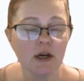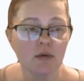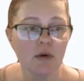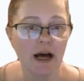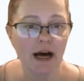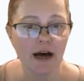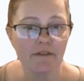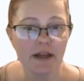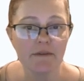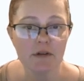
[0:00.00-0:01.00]
will have
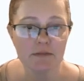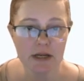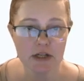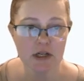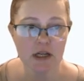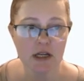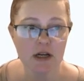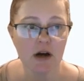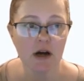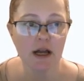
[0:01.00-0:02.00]
information
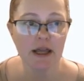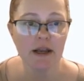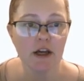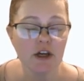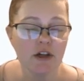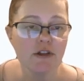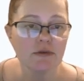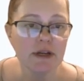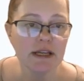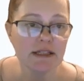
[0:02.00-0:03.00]
on
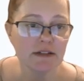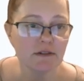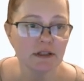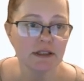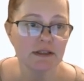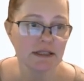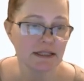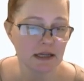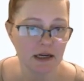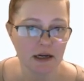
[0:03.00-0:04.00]
3 different
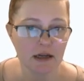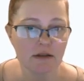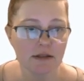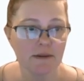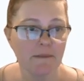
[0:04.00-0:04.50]
scenarios.